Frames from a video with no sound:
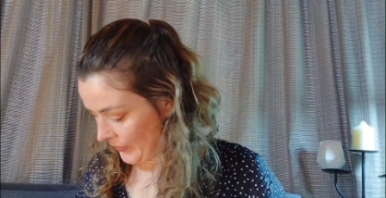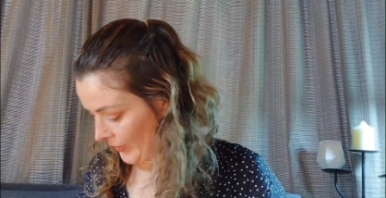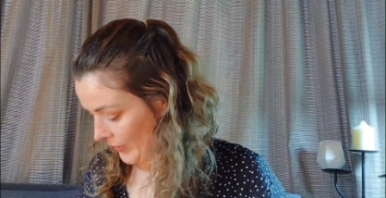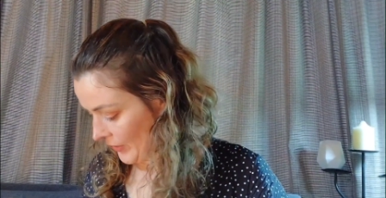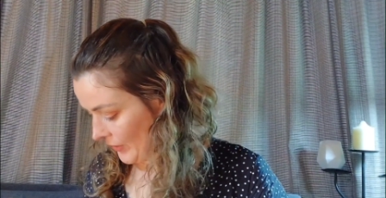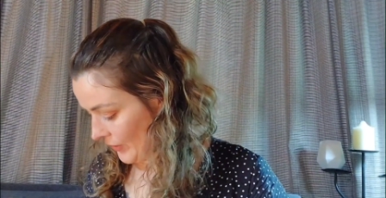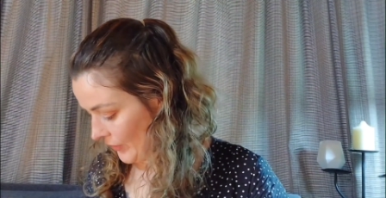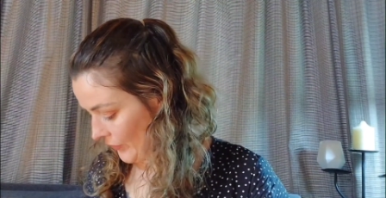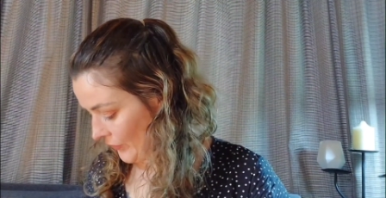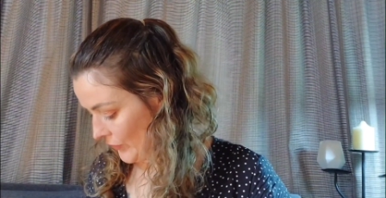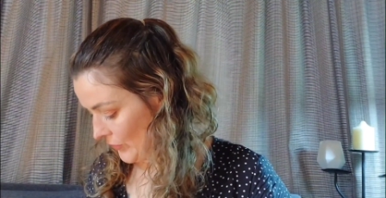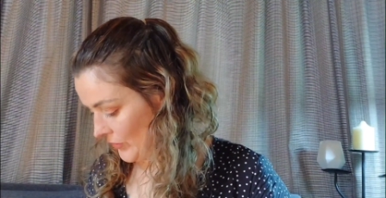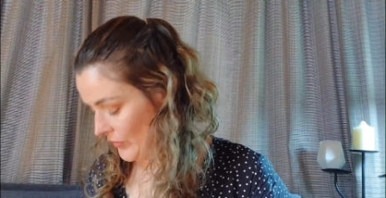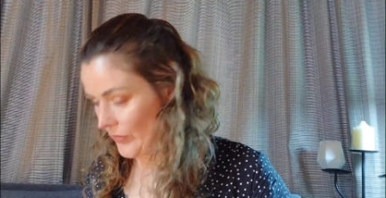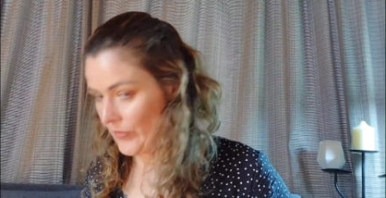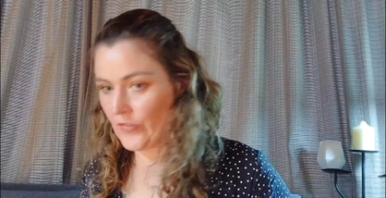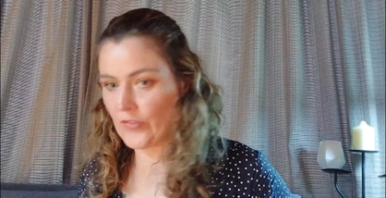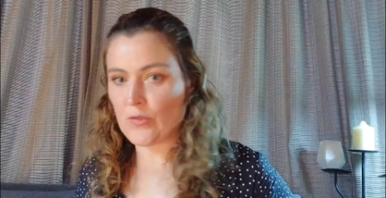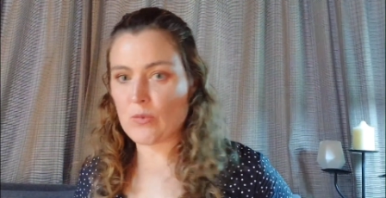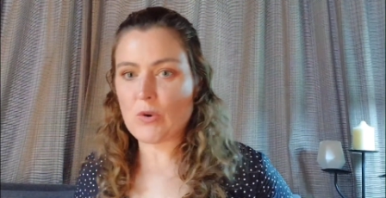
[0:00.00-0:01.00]
thank you
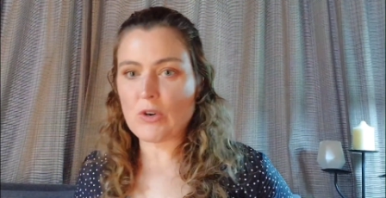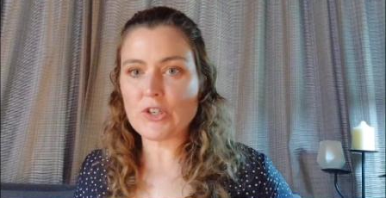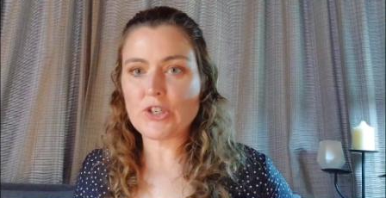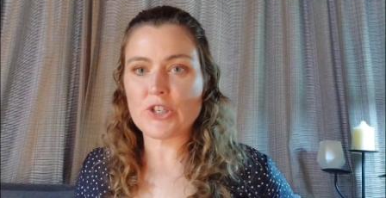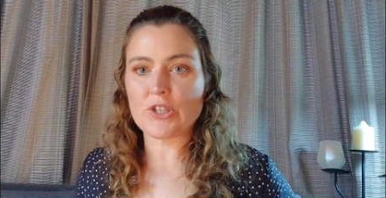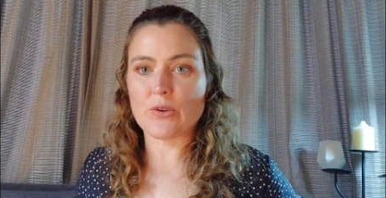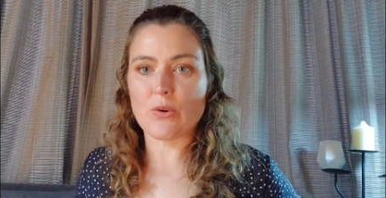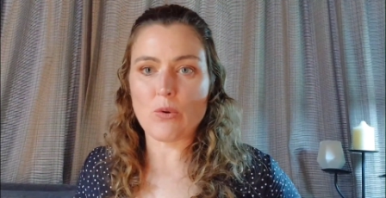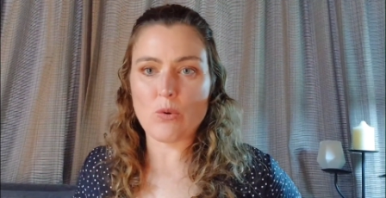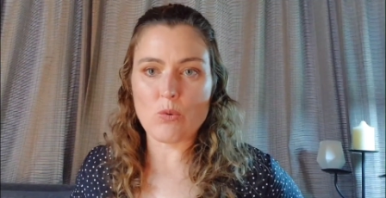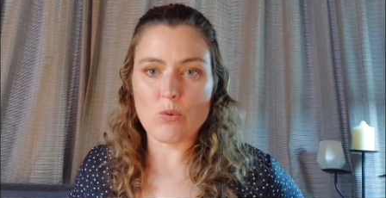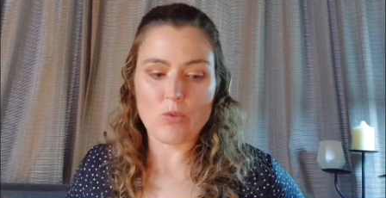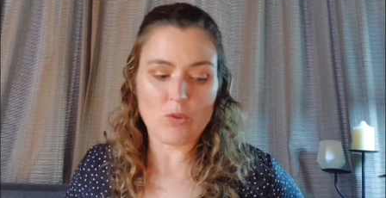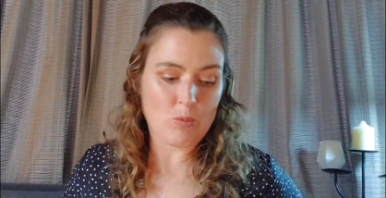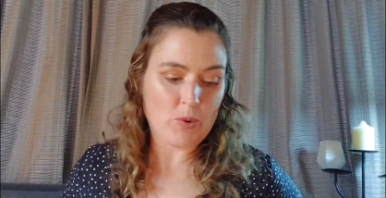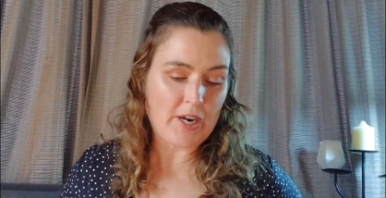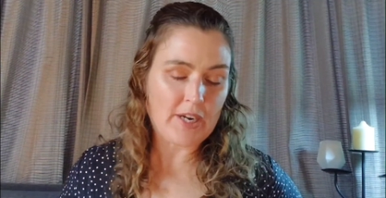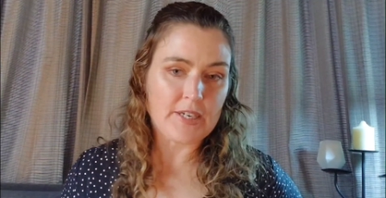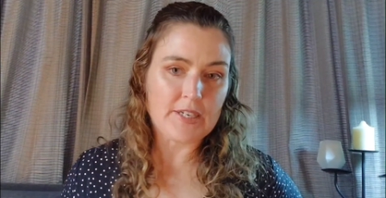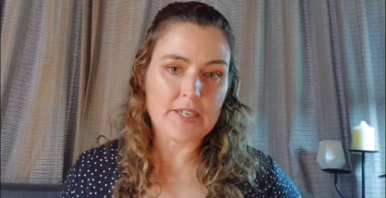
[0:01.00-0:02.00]
for watching all the
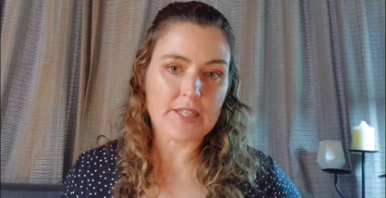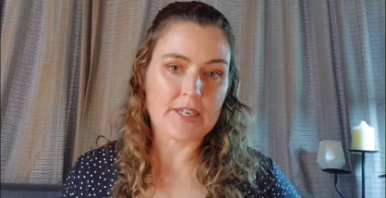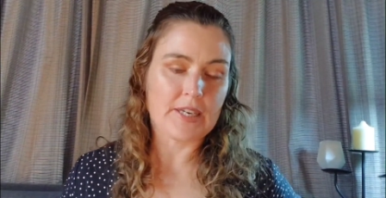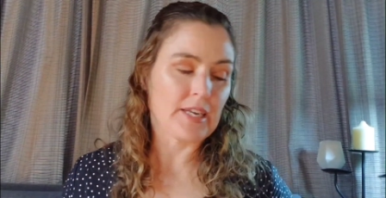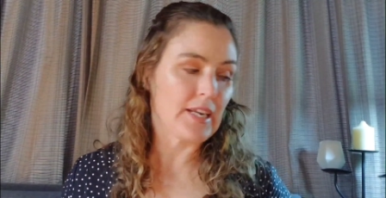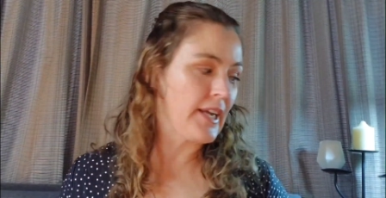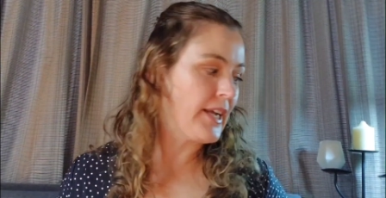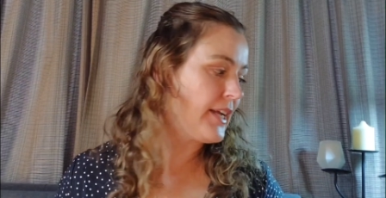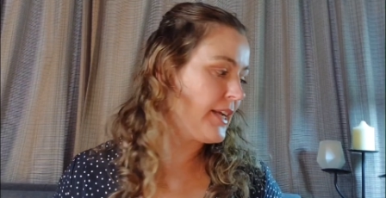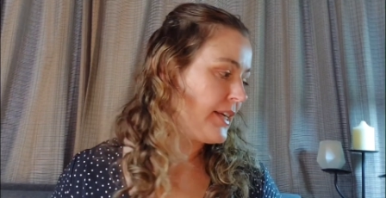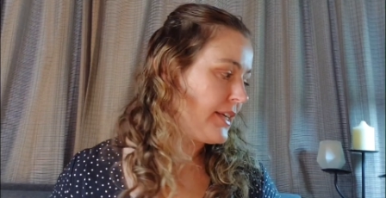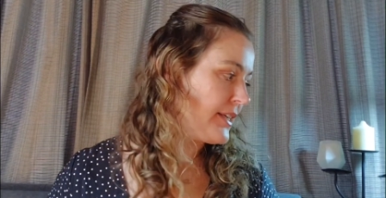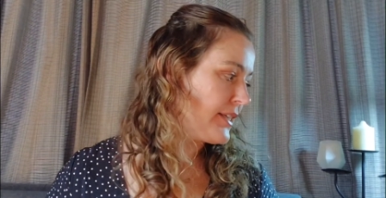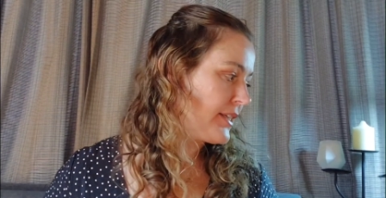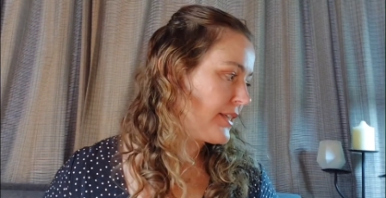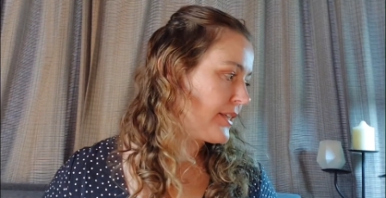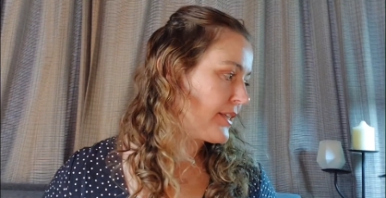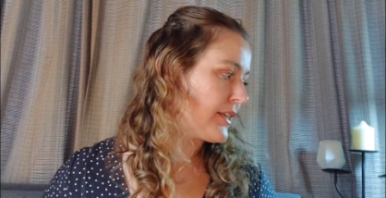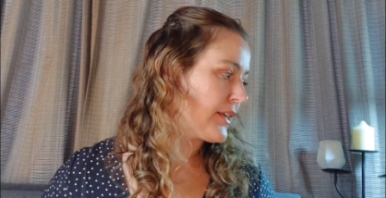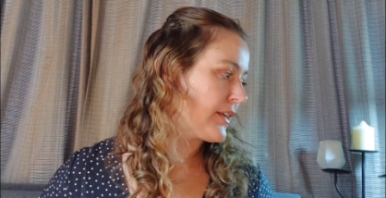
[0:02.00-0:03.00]
way to the
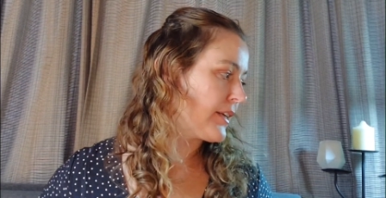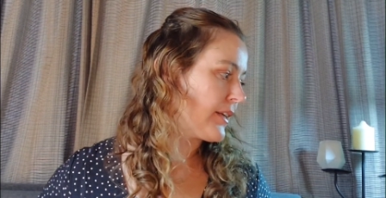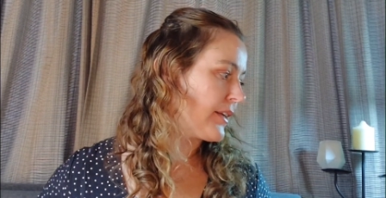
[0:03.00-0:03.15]
end.